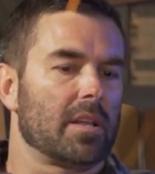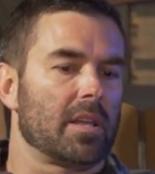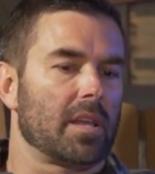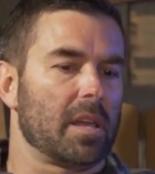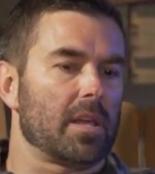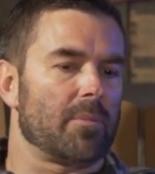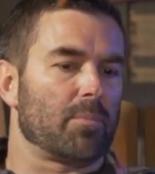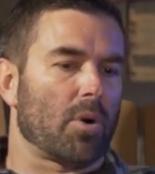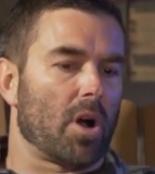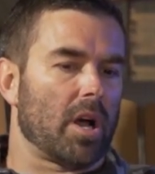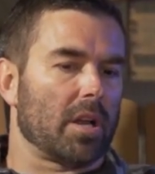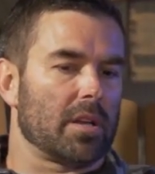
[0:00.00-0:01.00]
he
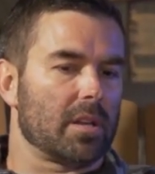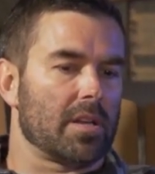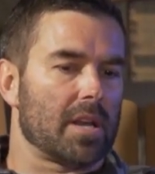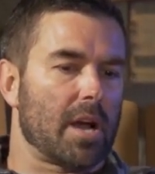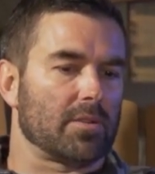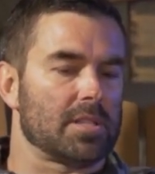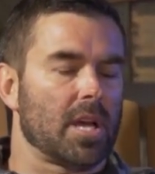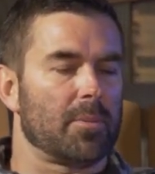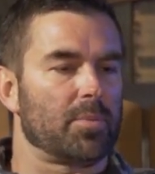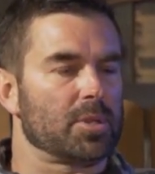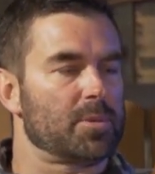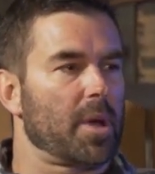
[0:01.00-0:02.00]
brought an
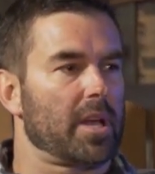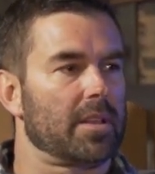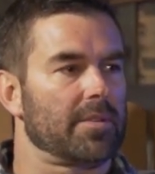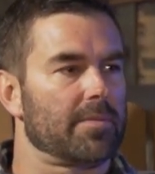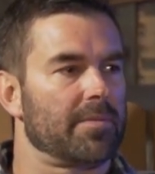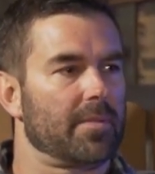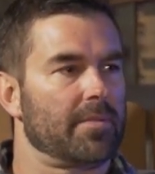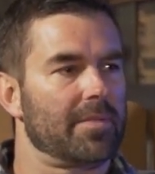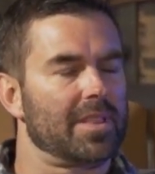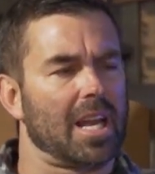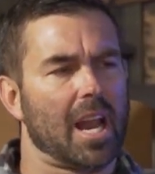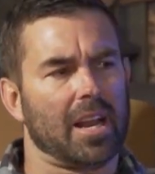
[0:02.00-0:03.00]
outside perspective
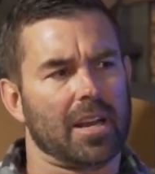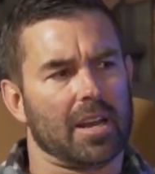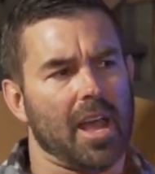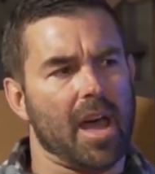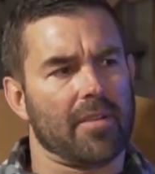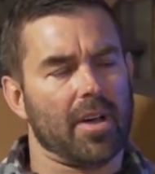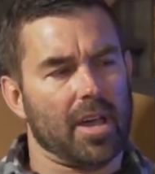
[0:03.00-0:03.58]
that I didn't have.